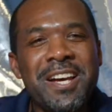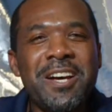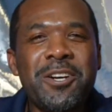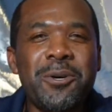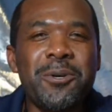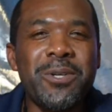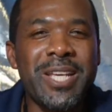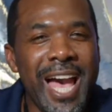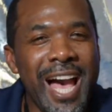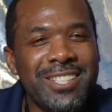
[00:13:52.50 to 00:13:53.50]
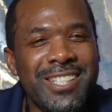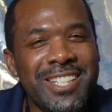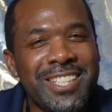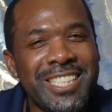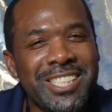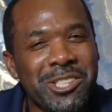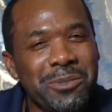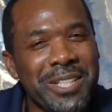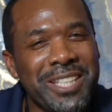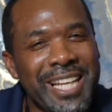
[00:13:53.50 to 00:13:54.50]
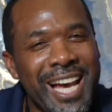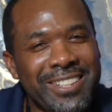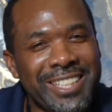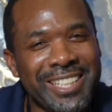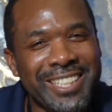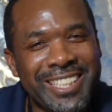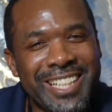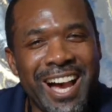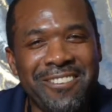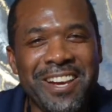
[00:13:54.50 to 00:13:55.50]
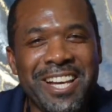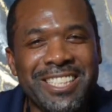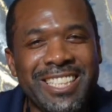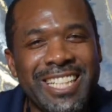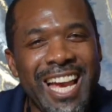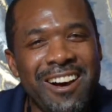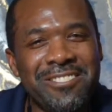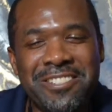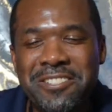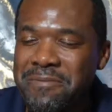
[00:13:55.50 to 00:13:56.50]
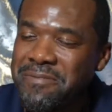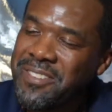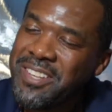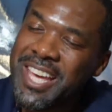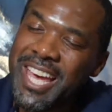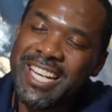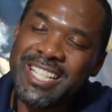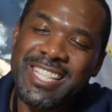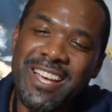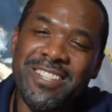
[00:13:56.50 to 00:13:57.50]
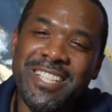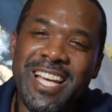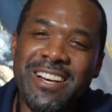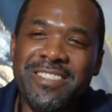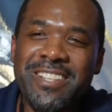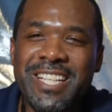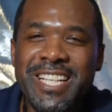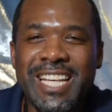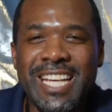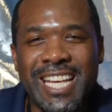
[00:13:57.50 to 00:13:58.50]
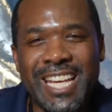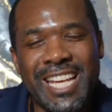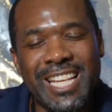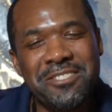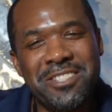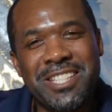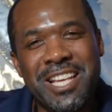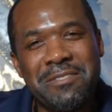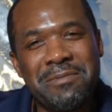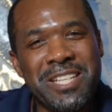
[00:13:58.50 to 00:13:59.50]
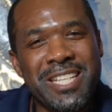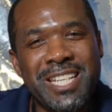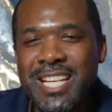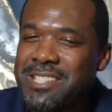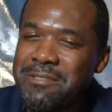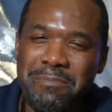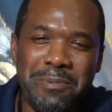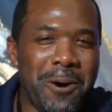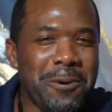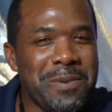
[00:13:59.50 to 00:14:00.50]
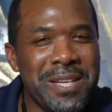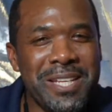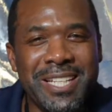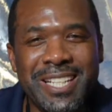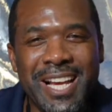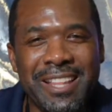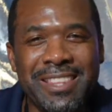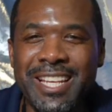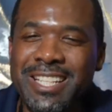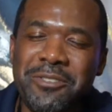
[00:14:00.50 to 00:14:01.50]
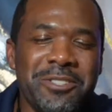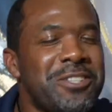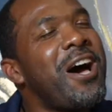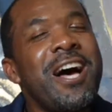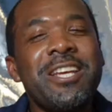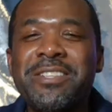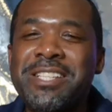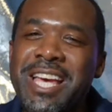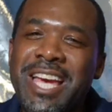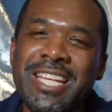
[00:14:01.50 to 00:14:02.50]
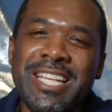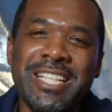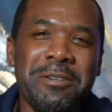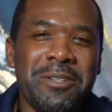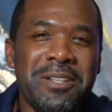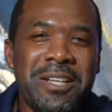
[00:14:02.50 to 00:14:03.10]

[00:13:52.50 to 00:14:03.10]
cool cow still eat the swill out there. I ran into Calvin at the 7-Eleven, and he was telling me he ate some pork meat. I think he was saying he get the